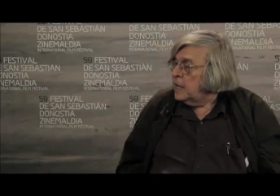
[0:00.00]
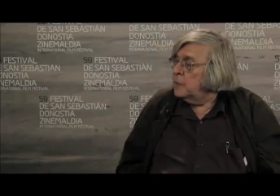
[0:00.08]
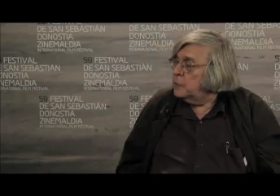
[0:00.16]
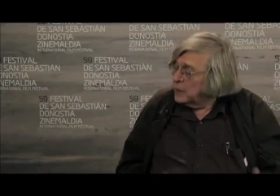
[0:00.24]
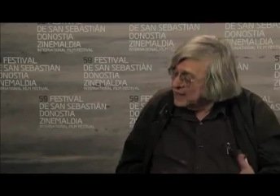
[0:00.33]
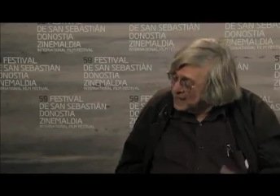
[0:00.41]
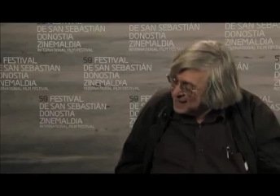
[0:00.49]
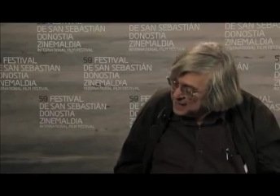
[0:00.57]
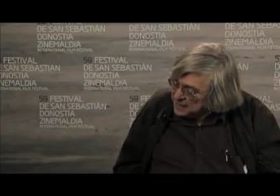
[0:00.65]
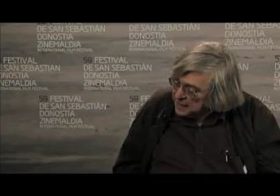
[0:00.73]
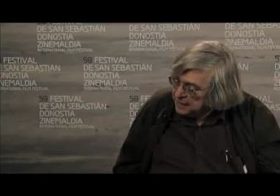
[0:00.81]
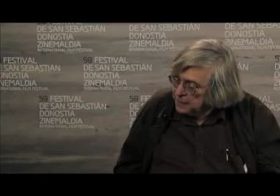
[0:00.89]
If one
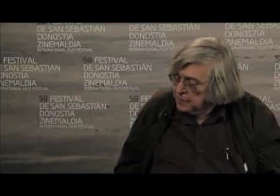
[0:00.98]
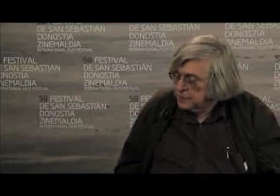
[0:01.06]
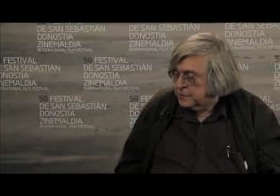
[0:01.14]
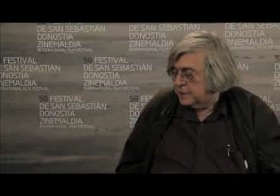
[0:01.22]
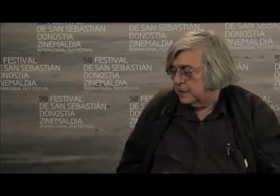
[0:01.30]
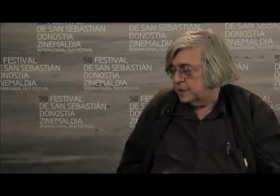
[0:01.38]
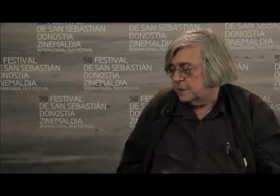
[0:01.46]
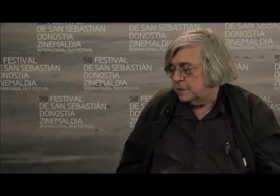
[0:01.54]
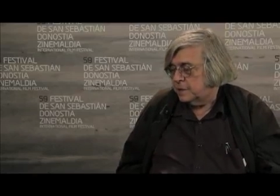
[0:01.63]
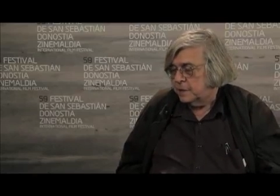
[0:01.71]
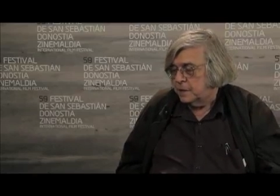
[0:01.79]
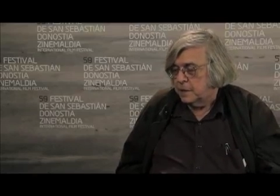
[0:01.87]
does have those
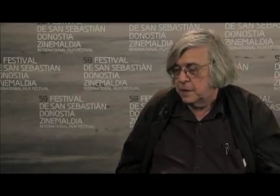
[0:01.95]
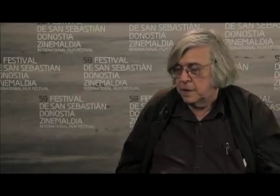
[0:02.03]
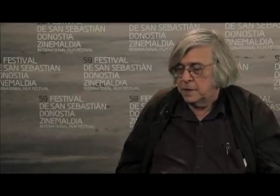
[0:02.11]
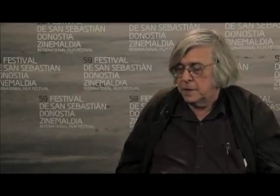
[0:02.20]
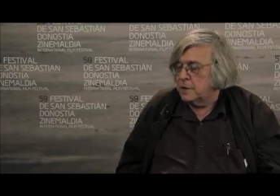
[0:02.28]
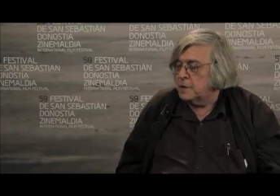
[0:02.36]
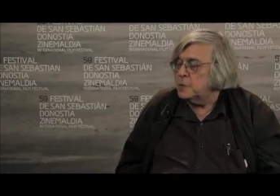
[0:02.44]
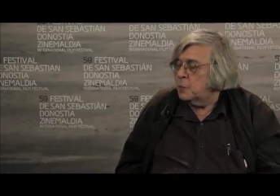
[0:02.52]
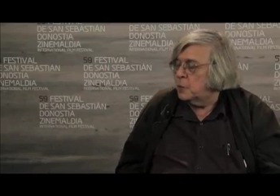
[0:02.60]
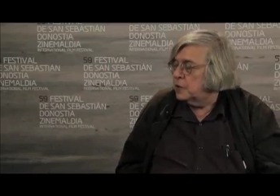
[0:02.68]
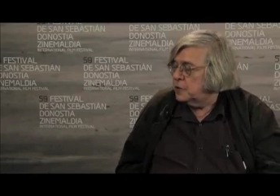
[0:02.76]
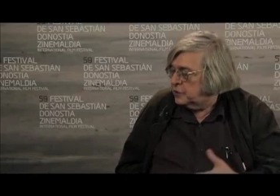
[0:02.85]
things, there's
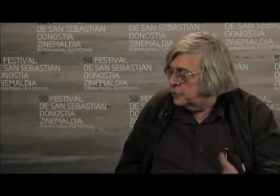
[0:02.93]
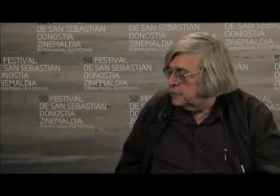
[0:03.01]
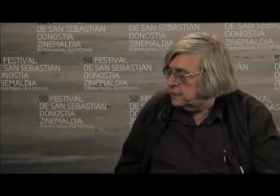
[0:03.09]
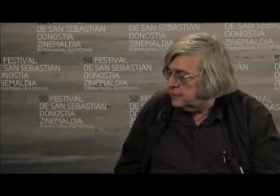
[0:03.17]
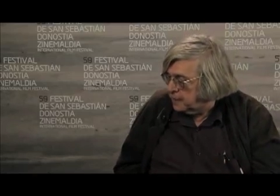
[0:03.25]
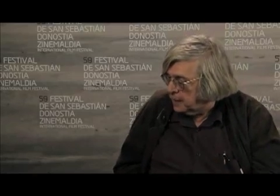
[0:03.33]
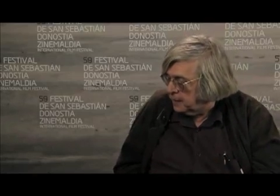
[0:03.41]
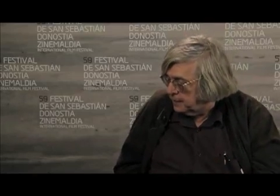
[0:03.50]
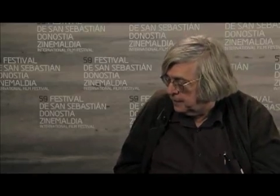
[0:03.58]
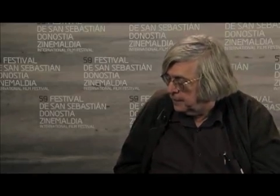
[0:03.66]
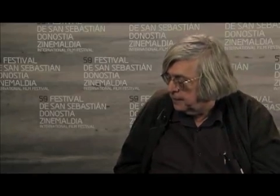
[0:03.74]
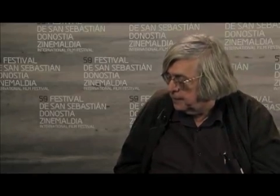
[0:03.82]
more to choose from
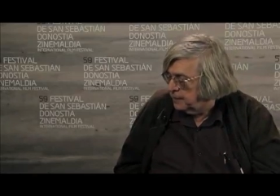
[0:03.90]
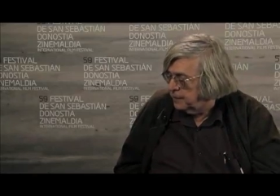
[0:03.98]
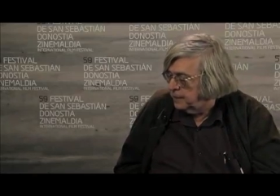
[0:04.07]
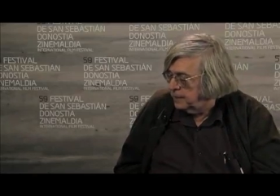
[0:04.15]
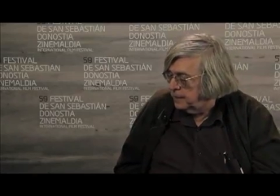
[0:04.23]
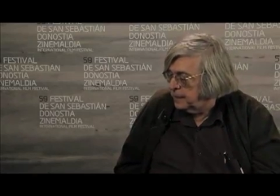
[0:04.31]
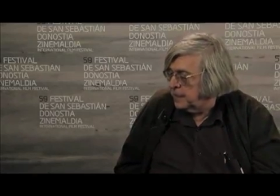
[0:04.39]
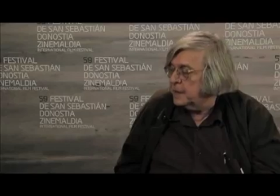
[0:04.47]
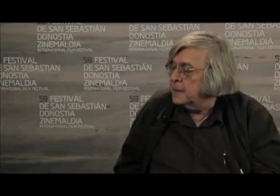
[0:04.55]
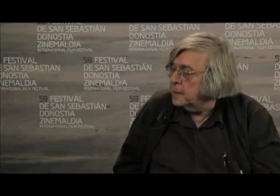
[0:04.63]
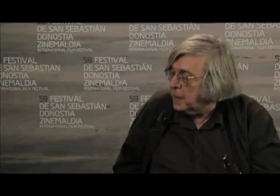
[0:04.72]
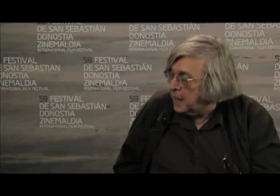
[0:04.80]

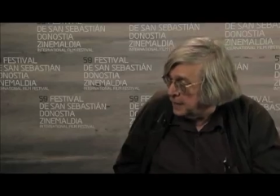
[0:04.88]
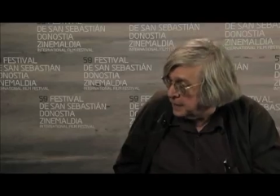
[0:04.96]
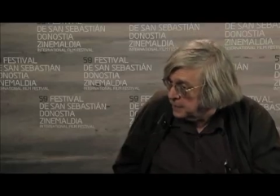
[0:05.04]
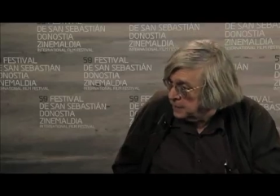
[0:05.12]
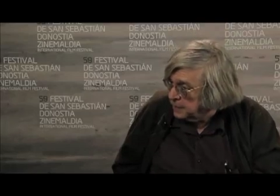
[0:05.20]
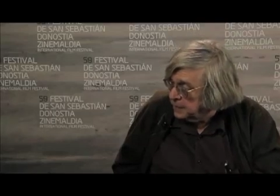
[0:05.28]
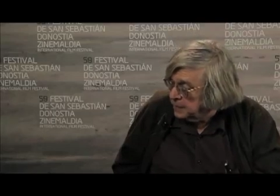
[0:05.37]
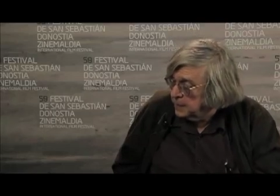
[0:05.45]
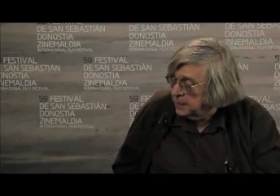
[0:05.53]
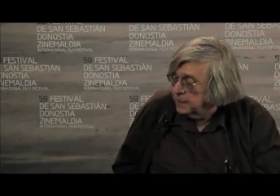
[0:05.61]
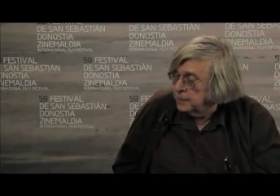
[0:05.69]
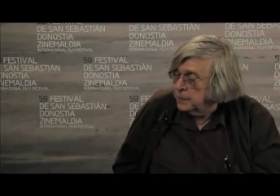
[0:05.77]
than in the past.
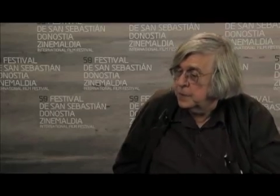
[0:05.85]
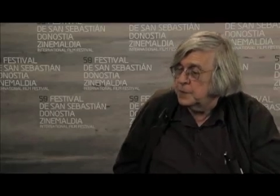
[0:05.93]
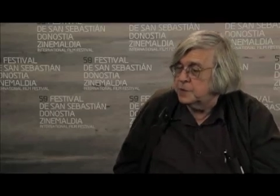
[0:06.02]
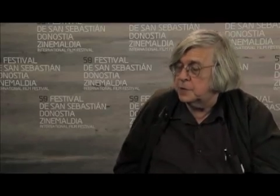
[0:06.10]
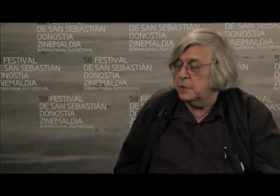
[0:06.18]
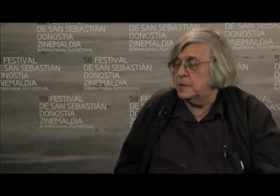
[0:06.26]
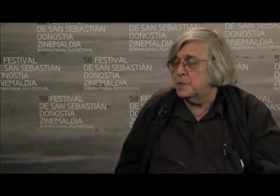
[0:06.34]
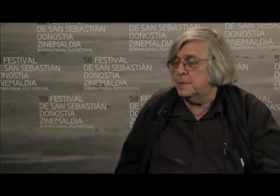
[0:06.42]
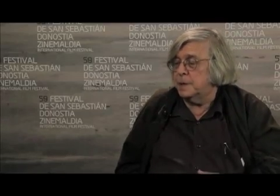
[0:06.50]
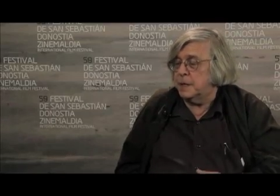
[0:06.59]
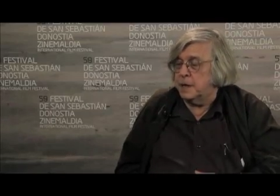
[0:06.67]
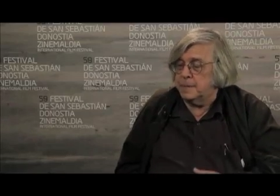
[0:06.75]
So it
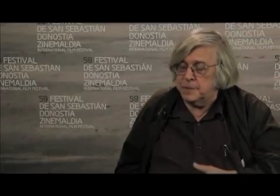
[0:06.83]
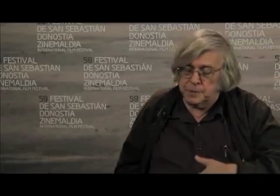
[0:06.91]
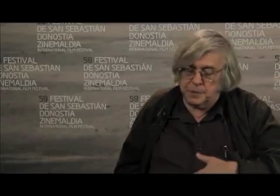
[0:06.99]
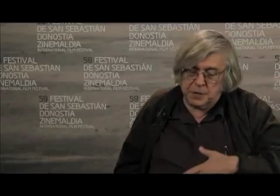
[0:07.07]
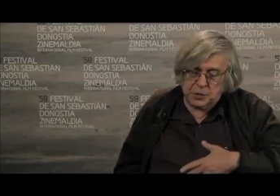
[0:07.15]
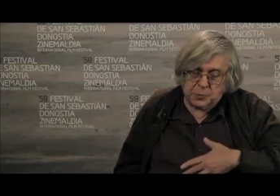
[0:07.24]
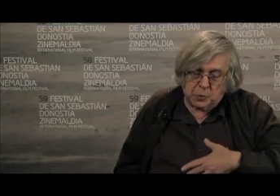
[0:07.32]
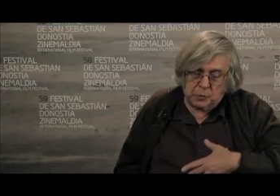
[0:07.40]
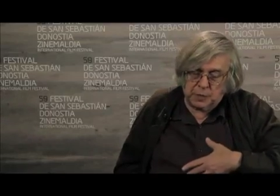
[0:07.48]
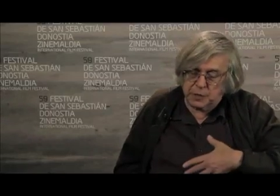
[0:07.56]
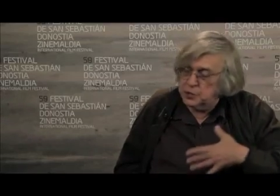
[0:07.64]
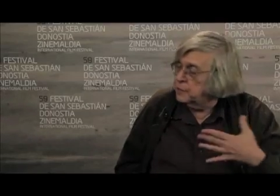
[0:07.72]
becomes a much more
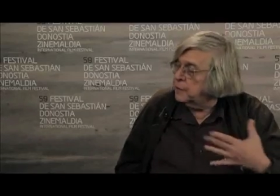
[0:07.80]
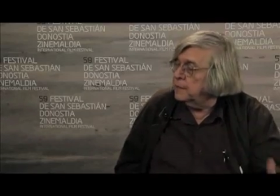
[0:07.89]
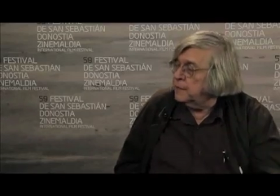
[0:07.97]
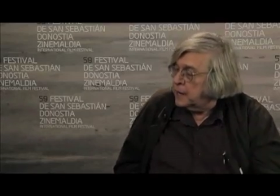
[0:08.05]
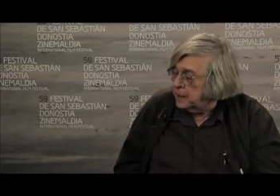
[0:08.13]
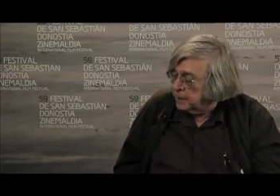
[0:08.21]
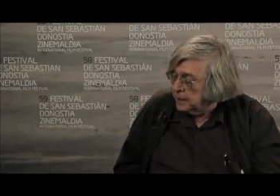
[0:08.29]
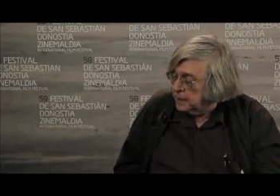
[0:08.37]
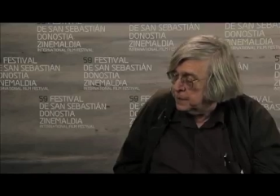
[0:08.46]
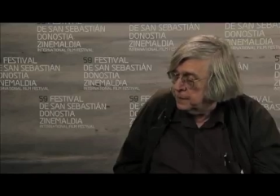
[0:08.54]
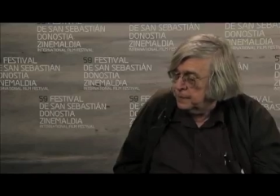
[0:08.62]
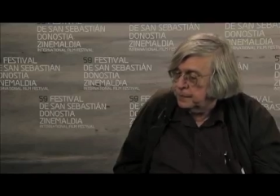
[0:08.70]
richer
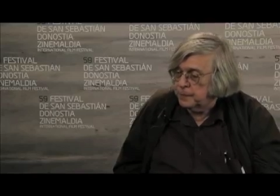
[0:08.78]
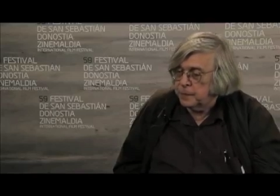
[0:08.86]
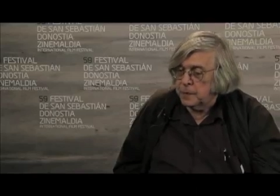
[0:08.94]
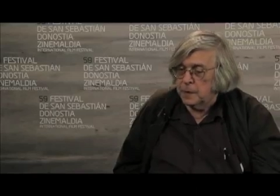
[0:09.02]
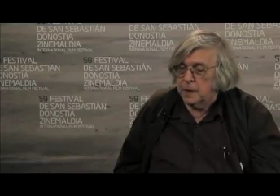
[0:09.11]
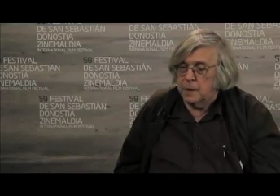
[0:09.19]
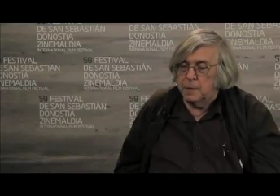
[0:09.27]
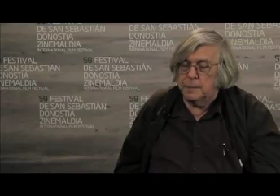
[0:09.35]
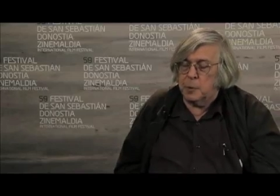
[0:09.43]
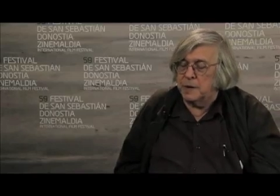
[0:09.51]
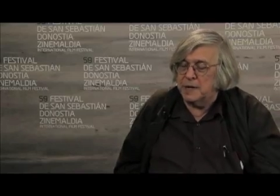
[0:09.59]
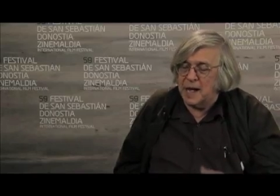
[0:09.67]
environment.
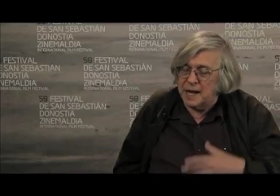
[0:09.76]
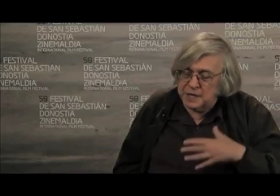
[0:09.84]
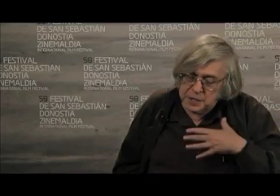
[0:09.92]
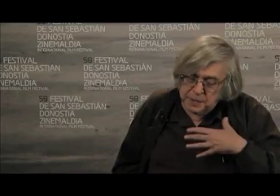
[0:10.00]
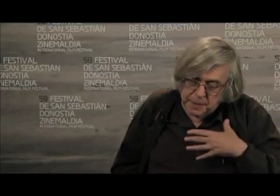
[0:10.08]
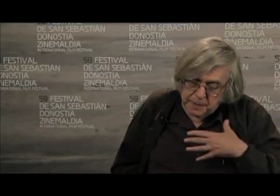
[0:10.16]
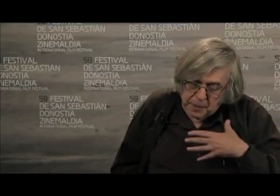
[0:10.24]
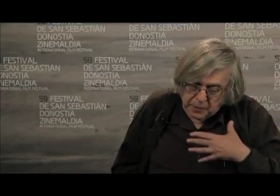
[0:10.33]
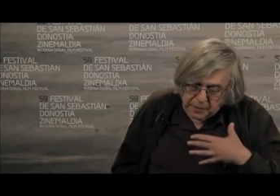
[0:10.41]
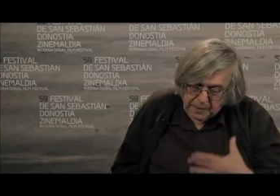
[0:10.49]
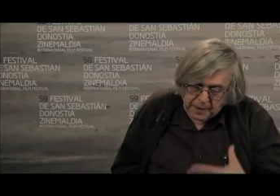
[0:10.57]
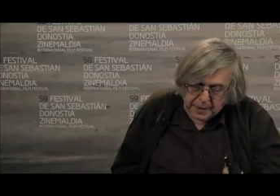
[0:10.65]
But one has to be
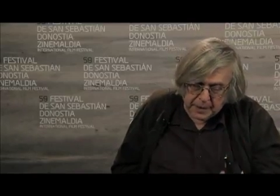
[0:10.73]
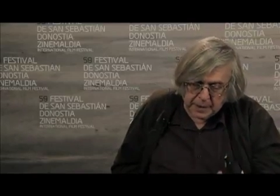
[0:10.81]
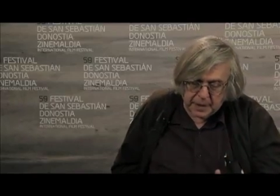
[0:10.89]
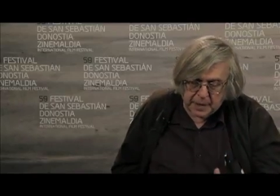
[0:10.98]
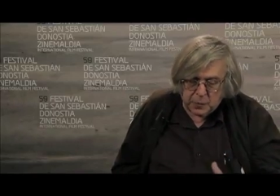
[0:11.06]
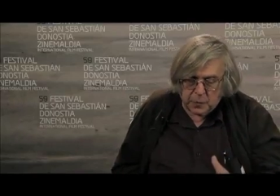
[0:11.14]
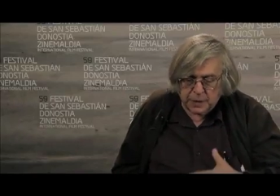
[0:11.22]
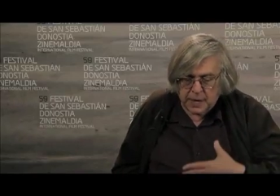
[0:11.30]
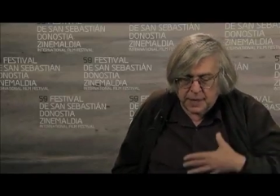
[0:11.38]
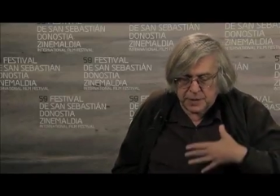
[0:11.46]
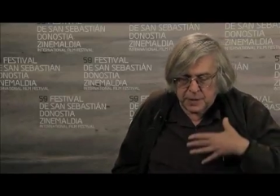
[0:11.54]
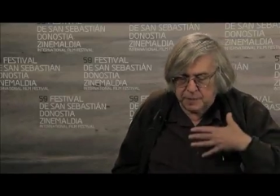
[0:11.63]
motivated and one
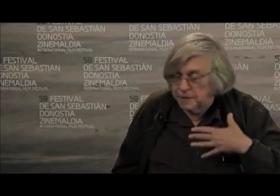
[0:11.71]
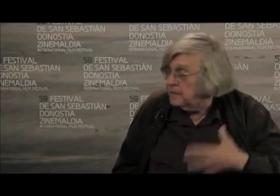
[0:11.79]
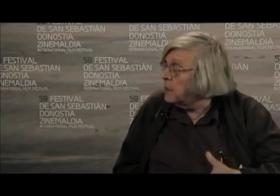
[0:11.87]
has to be